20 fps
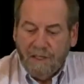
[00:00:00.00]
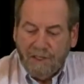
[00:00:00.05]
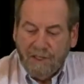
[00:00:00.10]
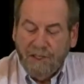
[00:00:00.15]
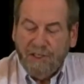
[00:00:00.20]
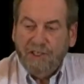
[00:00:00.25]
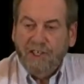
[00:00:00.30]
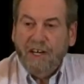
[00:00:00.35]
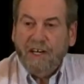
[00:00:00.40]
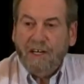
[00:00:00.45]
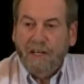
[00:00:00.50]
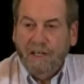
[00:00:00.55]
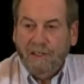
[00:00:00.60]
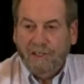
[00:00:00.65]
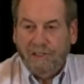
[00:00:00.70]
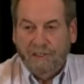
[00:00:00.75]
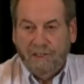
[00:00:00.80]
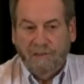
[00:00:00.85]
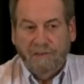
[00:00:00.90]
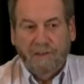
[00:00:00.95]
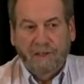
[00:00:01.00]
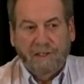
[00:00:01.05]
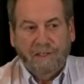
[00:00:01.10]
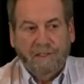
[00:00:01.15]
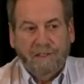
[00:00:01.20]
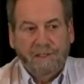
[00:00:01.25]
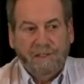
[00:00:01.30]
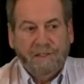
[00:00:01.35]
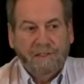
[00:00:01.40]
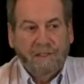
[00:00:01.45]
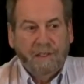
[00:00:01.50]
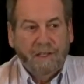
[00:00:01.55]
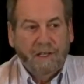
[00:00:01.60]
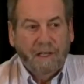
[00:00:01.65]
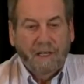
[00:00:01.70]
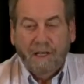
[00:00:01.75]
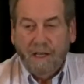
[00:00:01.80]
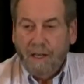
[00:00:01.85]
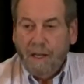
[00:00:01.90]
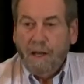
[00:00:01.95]
to check on stuff like this.
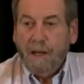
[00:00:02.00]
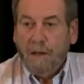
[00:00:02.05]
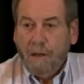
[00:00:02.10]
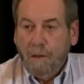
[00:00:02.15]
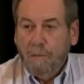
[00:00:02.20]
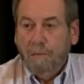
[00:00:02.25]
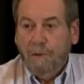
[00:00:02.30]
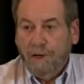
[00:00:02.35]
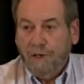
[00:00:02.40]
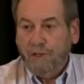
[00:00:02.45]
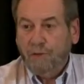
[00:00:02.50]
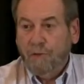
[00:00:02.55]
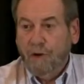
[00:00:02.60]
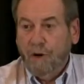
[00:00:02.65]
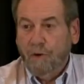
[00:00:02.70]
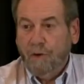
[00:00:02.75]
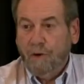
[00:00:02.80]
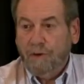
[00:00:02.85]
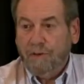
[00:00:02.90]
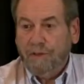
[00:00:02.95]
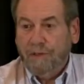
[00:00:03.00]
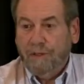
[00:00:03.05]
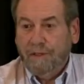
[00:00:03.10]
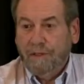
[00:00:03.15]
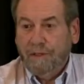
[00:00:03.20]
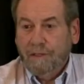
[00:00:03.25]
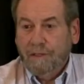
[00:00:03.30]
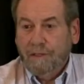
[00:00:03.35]
But it's well worth it.